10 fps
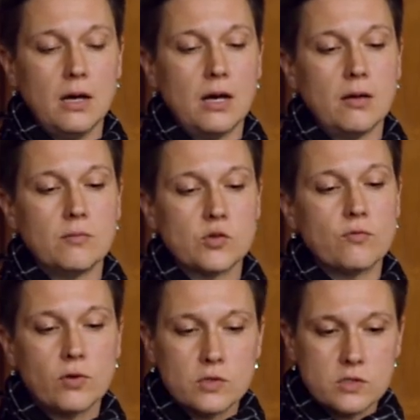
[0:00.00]
Um, so
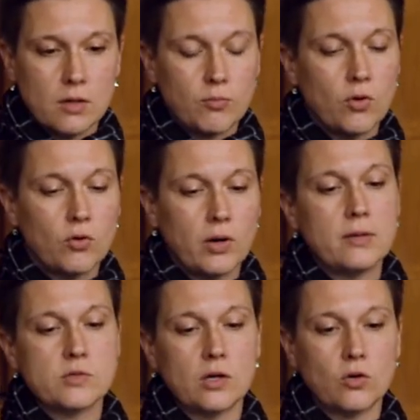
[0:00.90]
it focuses on
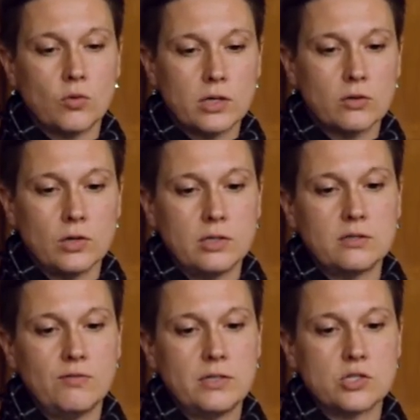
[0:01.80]
programs and curricular
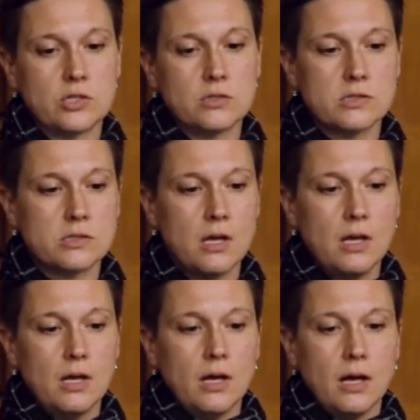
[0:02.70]
interventions.
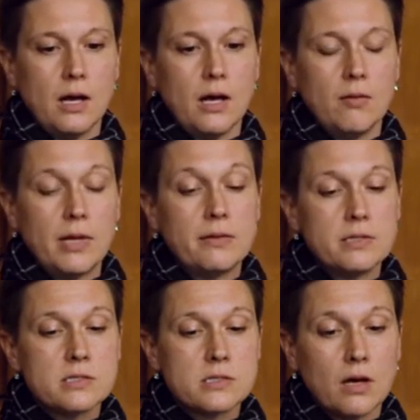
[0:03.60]
Um, and
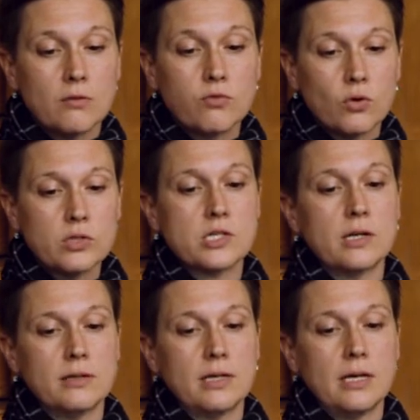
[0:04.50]
these,
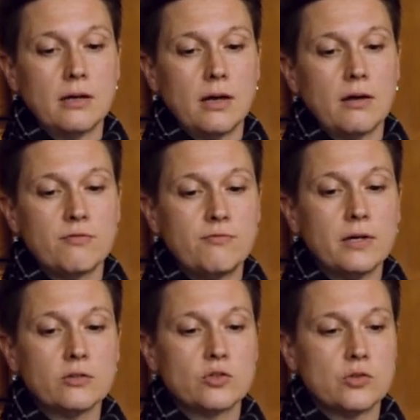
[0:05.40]
unfortunately, uh,
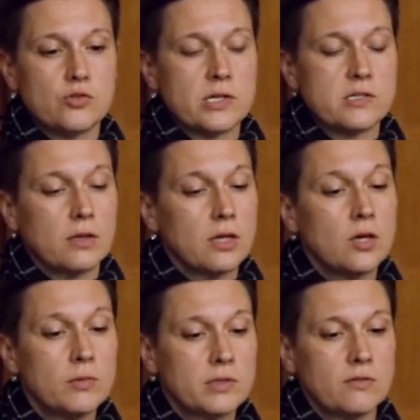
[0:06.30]
fail to address the
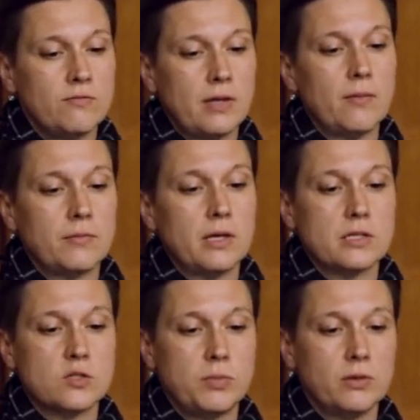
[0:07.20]
cumulative debt that
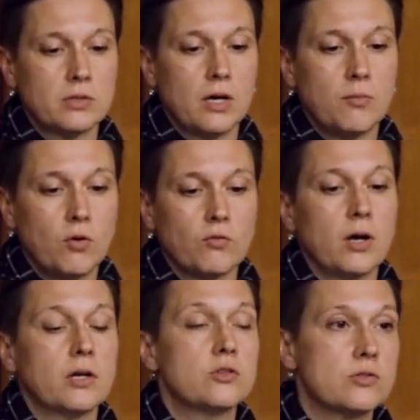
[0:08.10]
has built up over
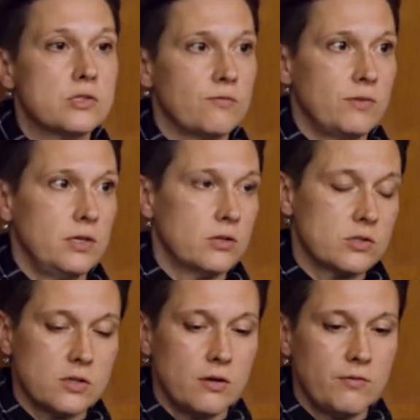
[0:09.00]
hundreds of
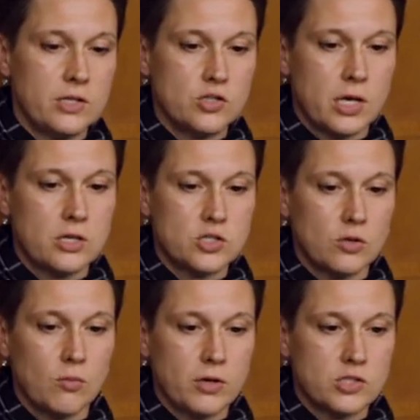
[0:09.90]
years of
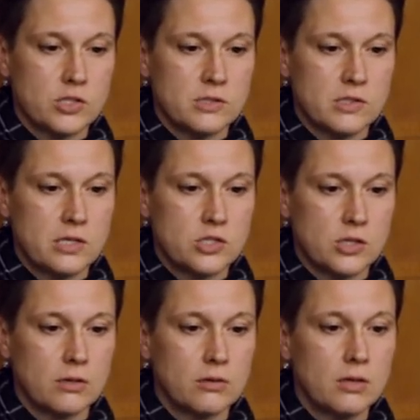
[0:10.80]
educational marginalization.